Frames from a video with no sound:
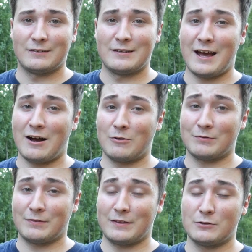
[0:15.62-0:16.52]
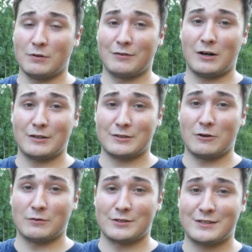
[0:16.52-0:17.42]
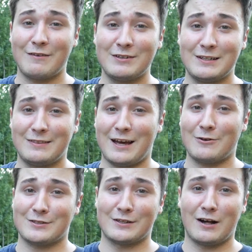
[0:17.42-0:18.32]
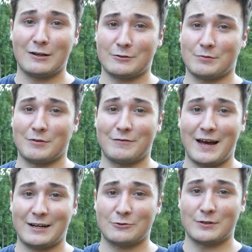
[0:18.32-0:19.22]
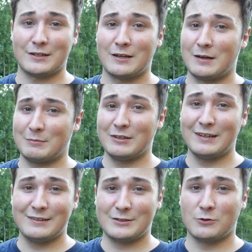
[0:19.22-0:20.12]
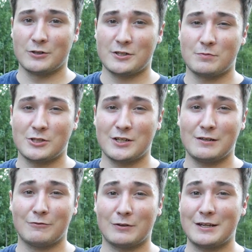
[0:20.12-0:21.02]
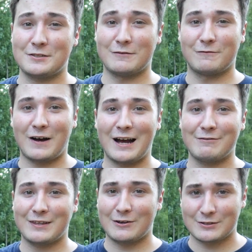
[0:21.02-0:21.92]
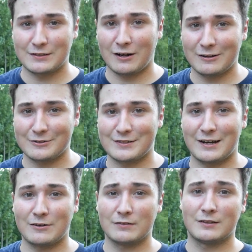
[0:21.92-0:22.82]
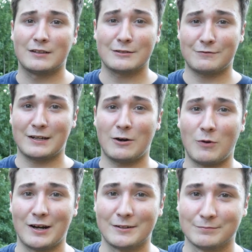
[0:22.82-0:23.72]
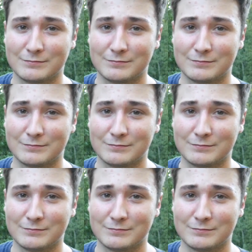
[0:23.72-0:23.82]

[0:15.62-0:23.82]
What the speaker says: Now, this would have cost over $70,000 from the factory. You can get this gorgeous machine for less than $5,000 now. Let's find out why.